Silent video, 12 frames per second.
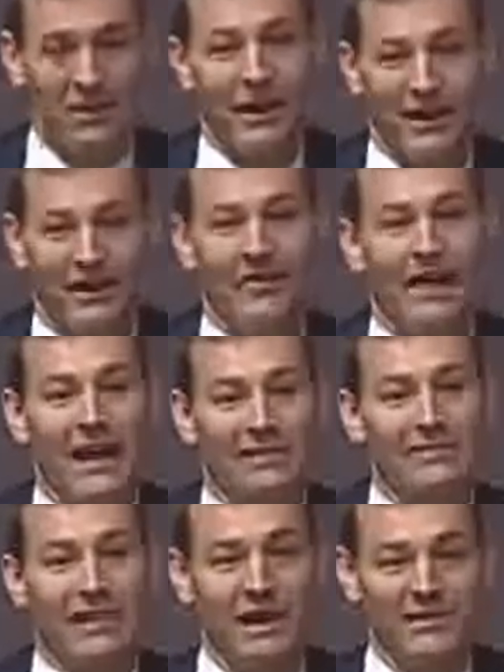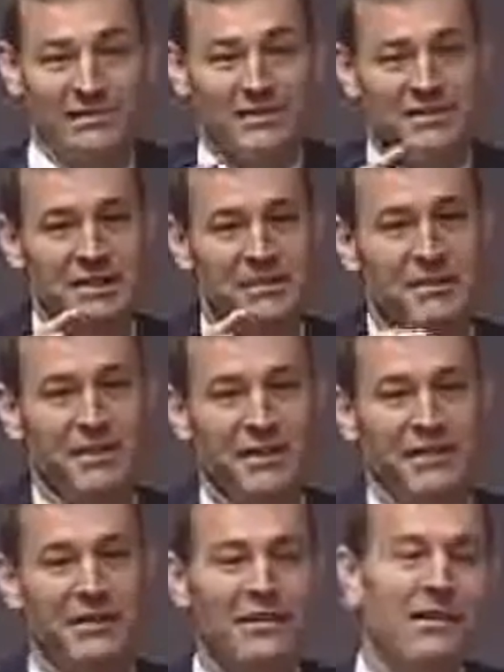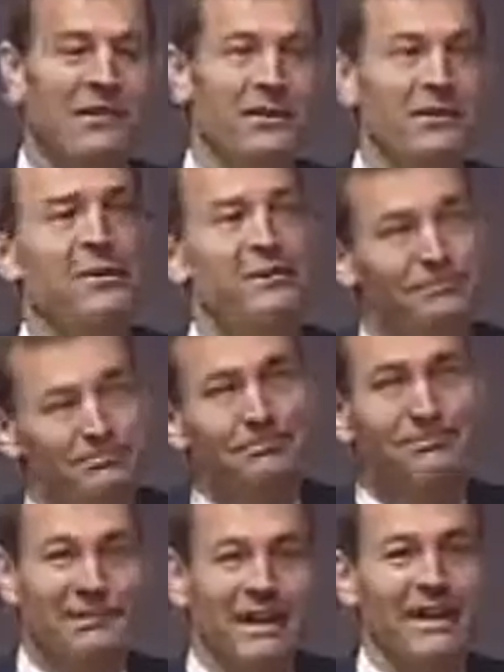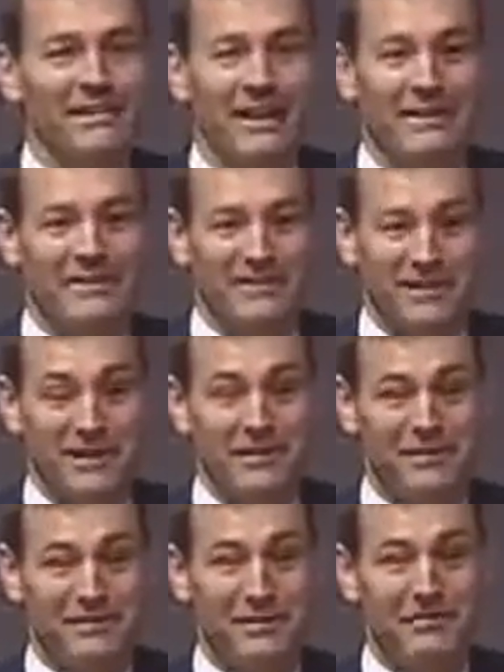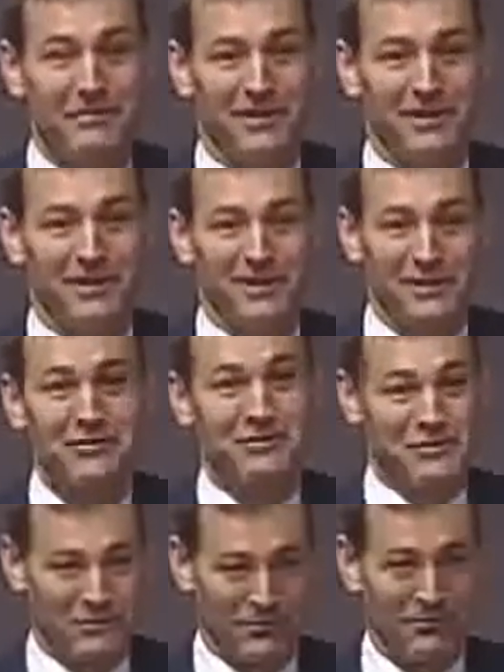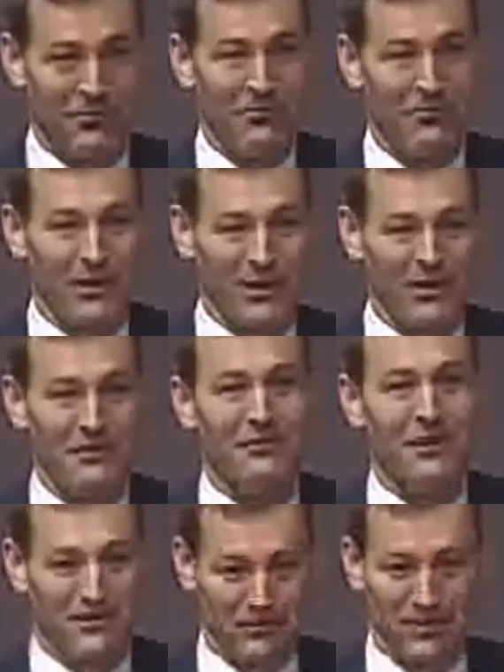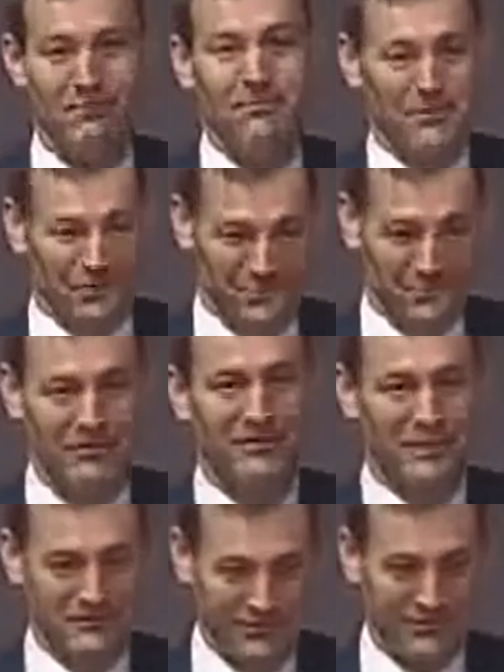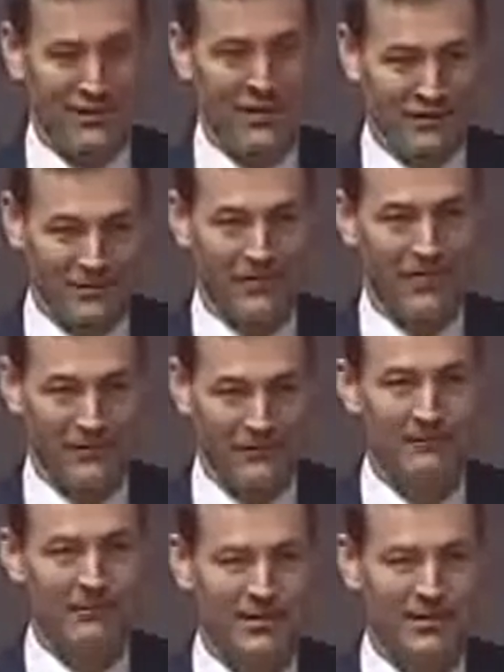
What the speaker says: Right, and that's actually some of the, and that's some of the issue with why it's not reimbursed. That's exactly right.